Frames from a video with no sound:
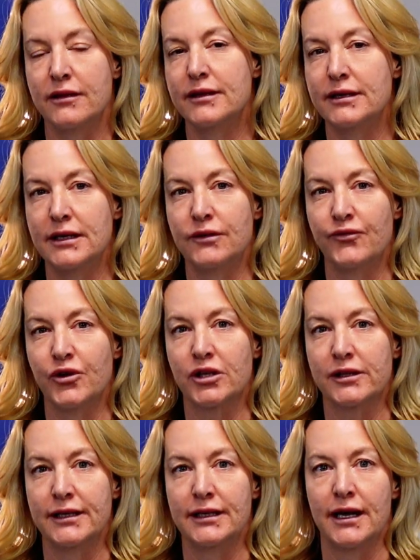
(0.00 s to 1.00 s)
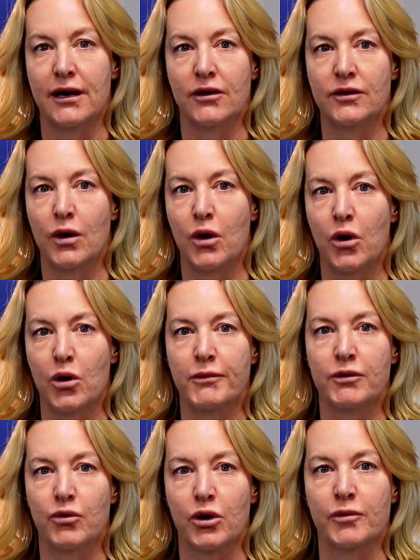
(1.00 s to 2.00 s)
The need for clean air in the home
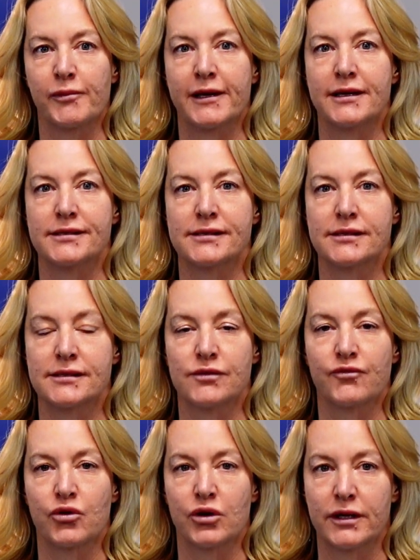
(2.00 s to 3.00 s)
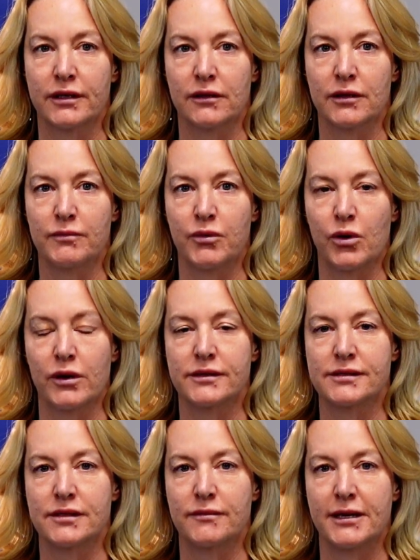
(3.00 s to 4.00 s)
and workplace is of critical
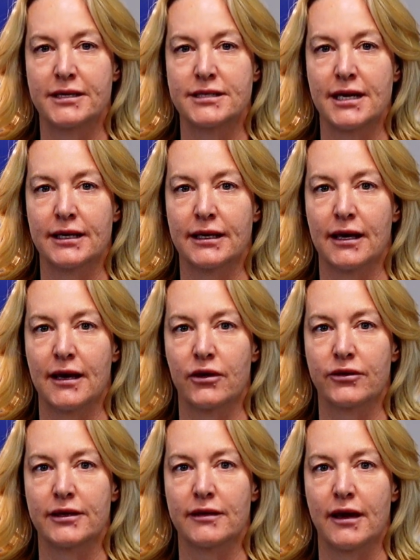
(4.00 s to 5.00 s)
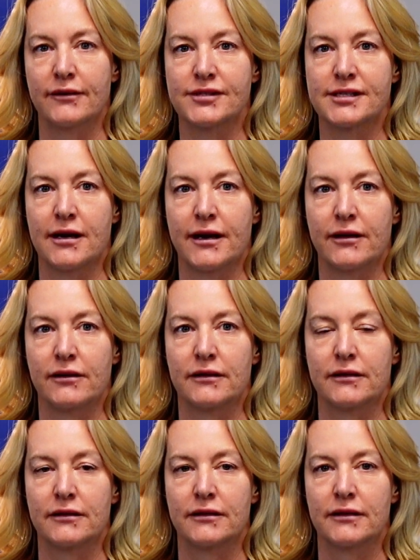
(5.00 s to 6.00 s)
importance in maintaining a healthy lifestyle.
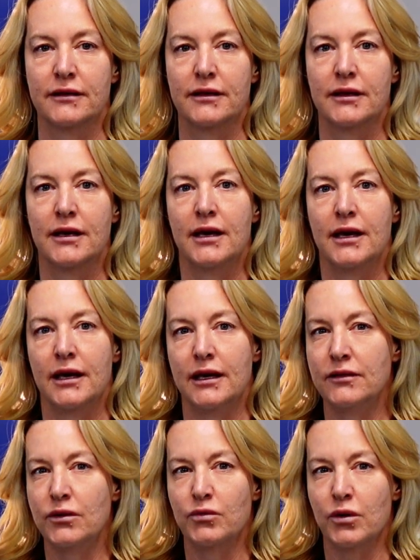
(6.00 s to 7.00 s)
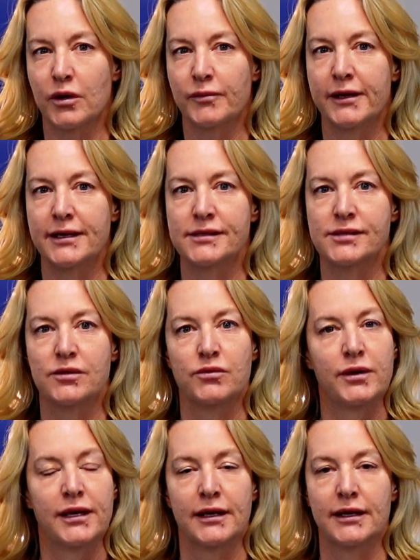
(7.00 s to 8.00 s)
In the workplace,
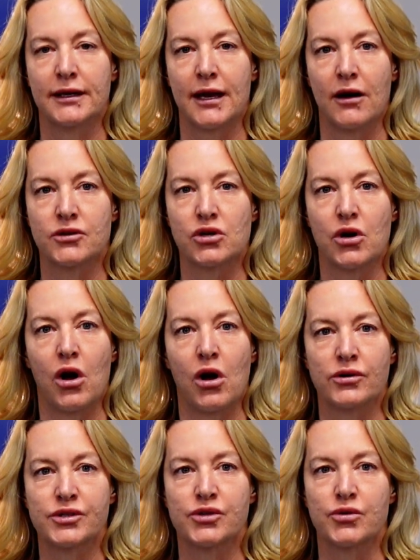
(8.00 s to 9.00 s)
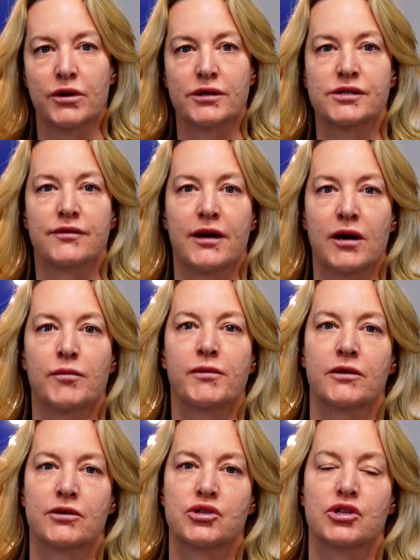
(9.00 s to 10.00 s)
we can encounter all sorts of air
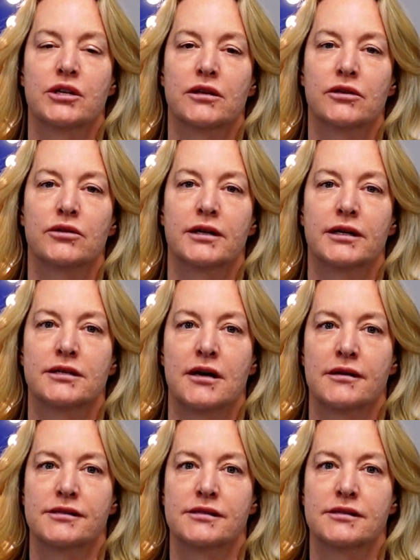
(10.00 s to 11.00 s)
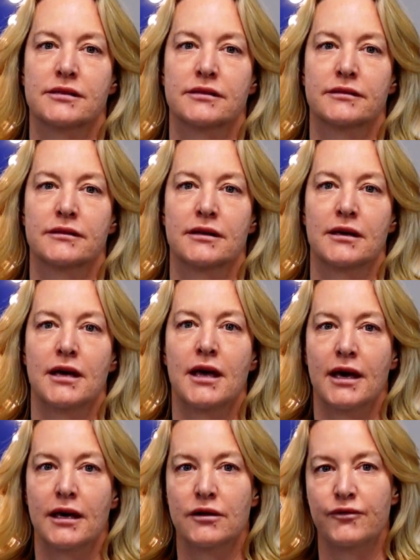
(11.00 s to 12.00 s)
pollution, including dust.
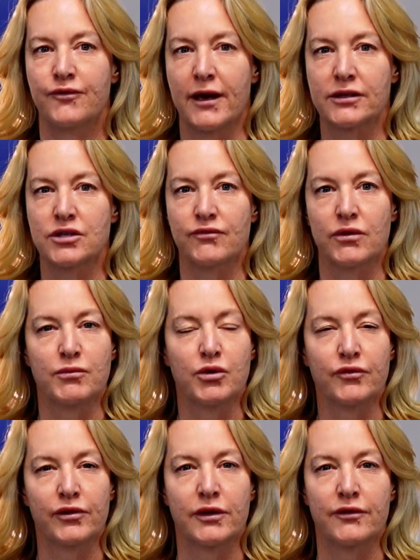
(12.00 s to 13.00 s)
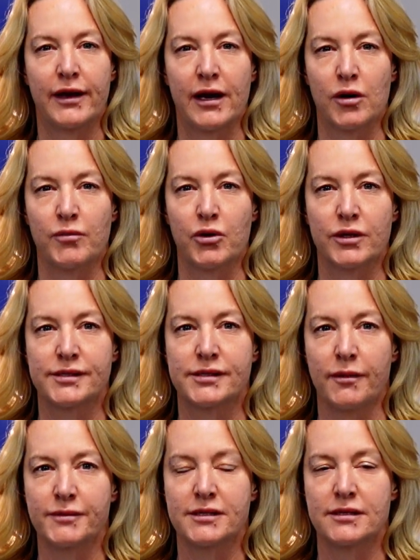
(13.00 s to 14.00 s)
An effective removal of airborne
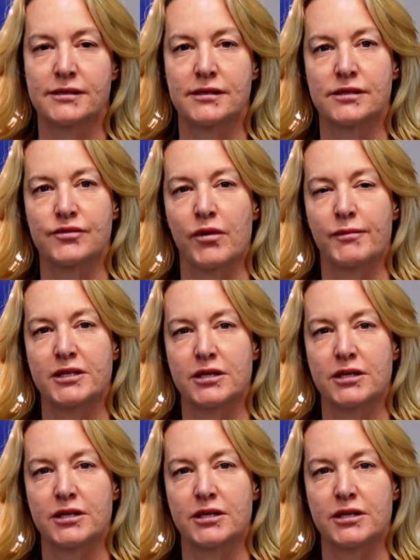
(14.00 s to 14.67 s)
substances from